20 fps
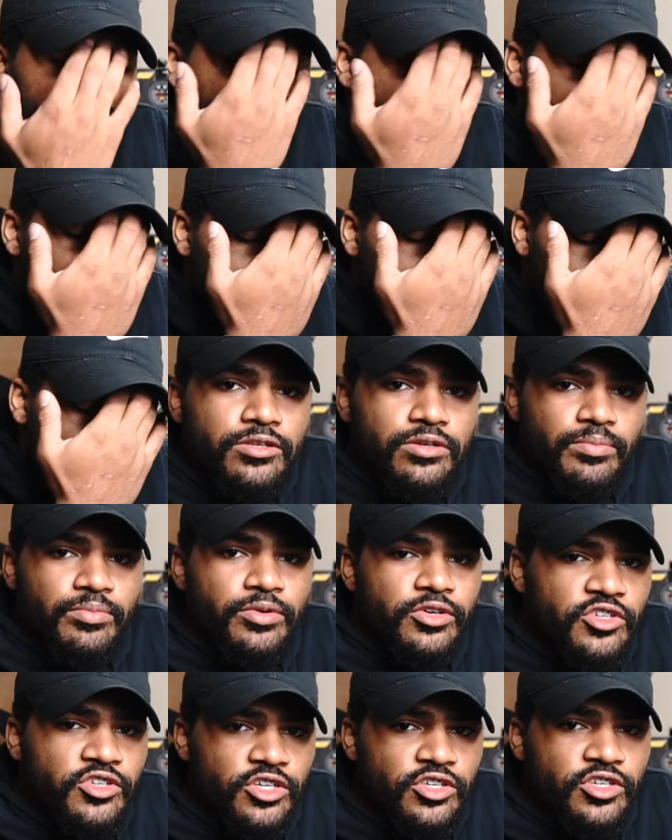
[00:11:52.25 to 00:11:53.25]
So I
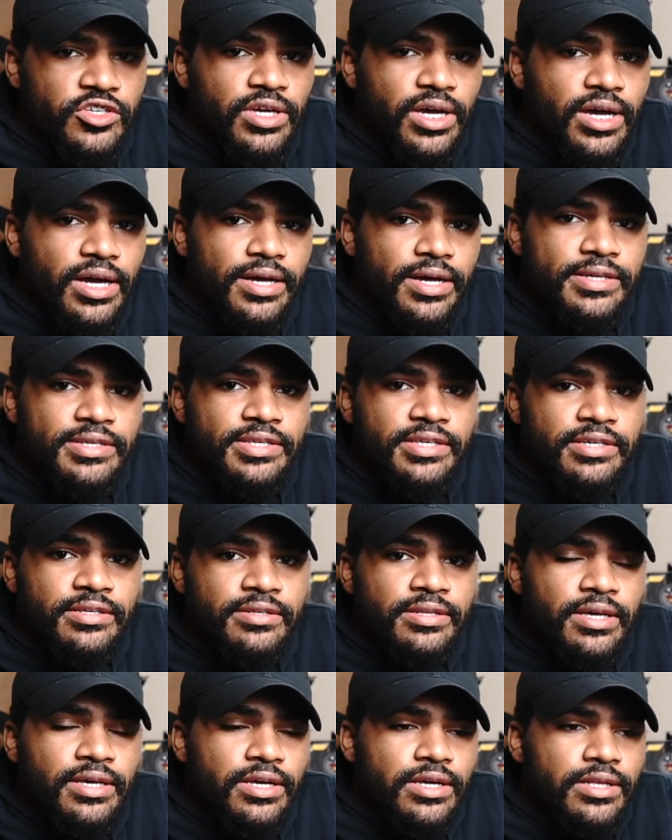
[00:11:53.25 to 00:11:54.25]
appreciate you guys,
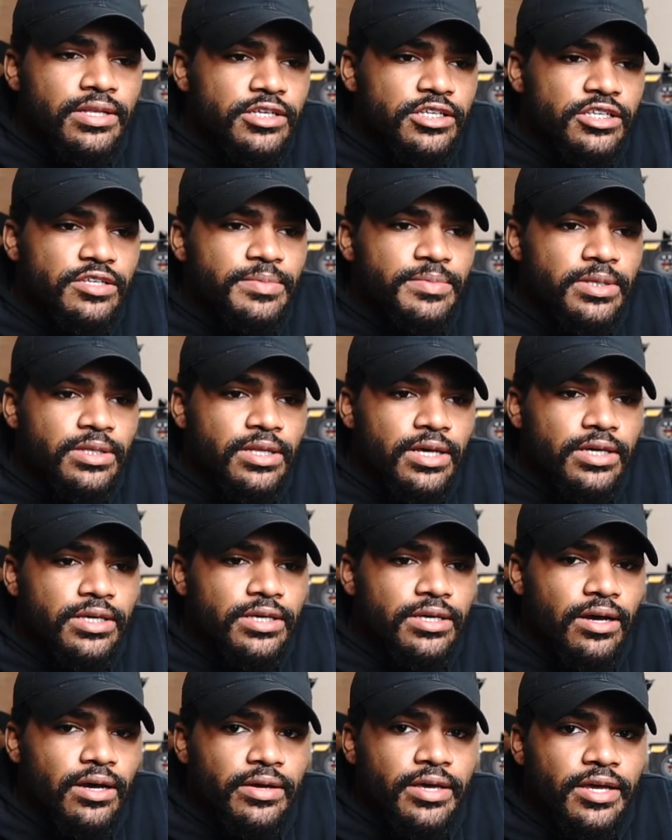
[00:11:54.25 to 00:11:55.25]
and this has been
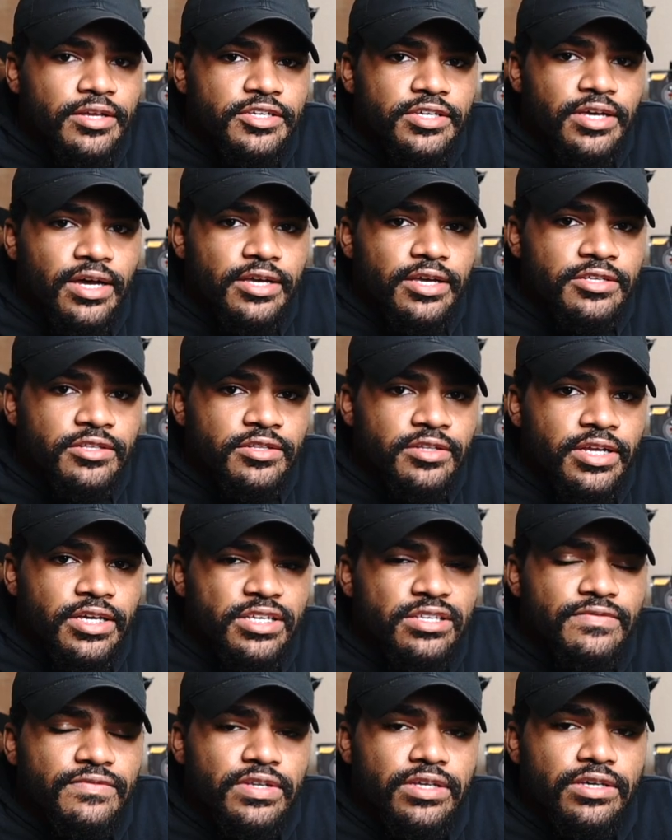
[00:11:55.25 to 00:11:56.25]
Lucky. I'll catch you guys in the
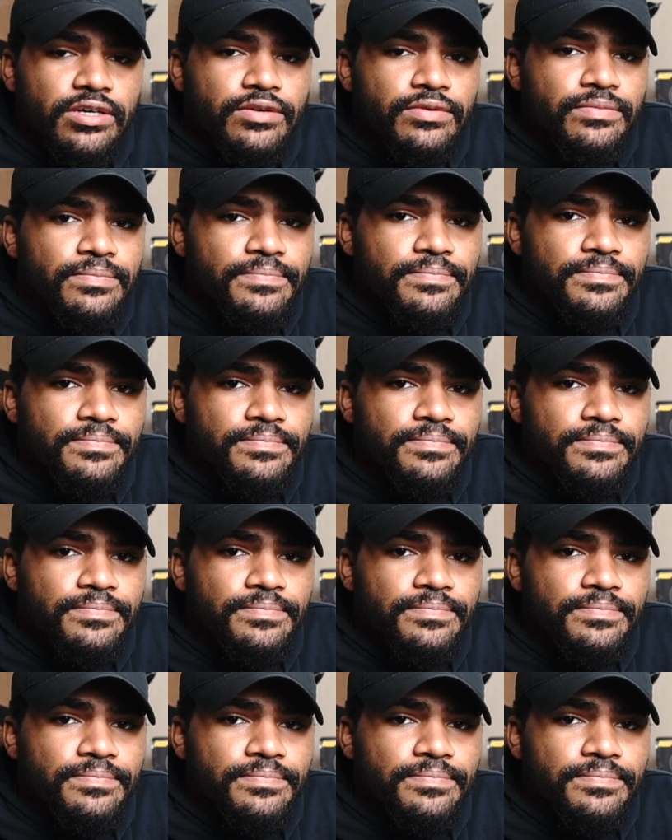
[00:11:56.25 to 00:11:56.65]
next video.